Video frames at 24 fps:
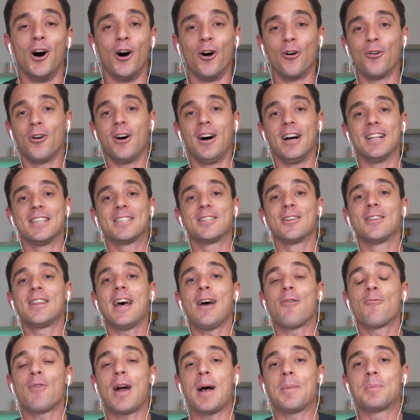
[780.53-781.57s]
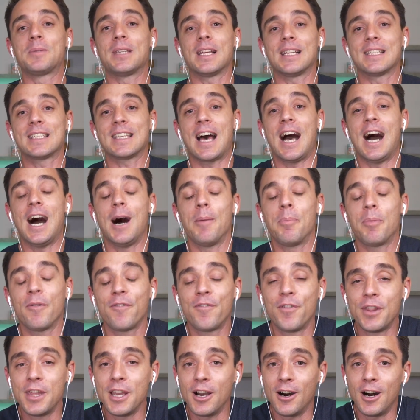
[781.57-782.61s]
All right, so that wraps us up
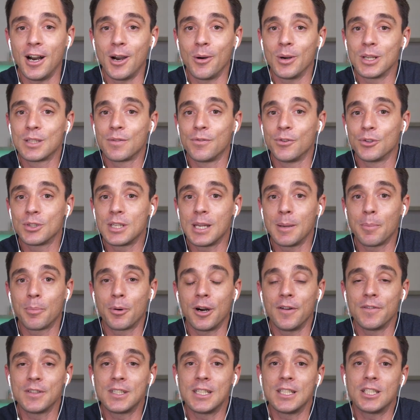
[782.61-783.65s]
for the iOS 14 privacy